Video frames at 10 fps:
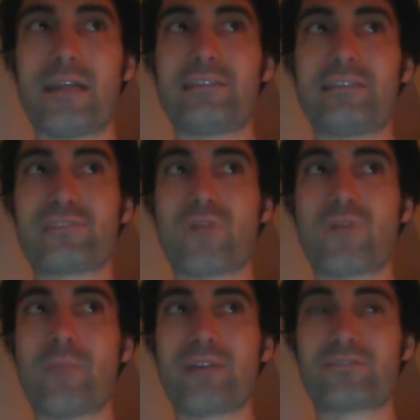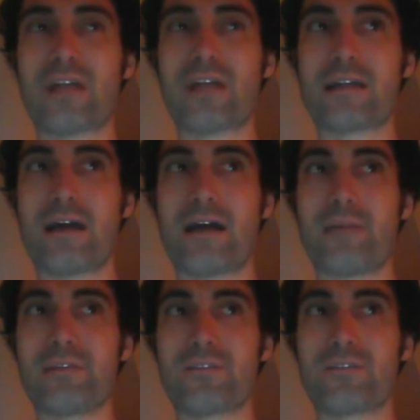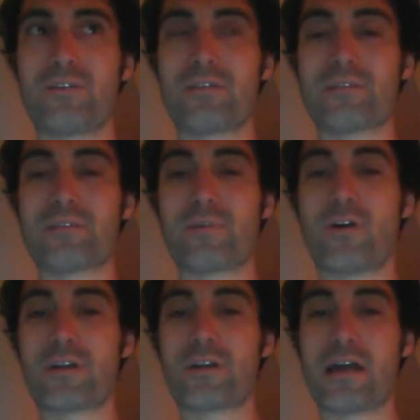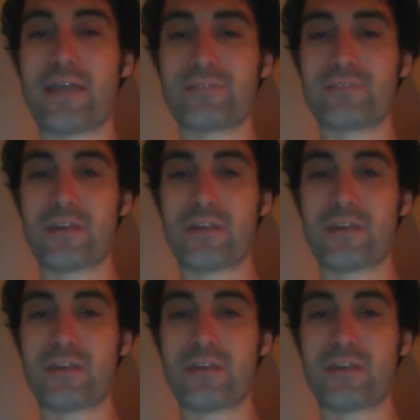And DisruptMeister.com that's my archives.